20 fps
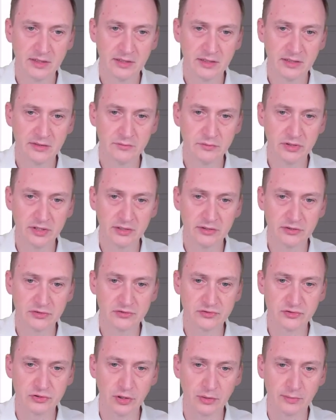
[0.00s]
We can
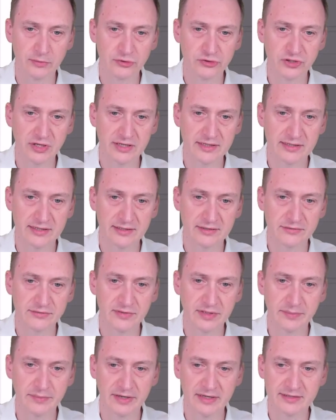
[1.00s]
just double check that it's
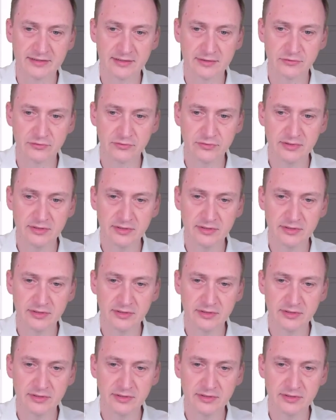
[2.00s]
VMXNet 3,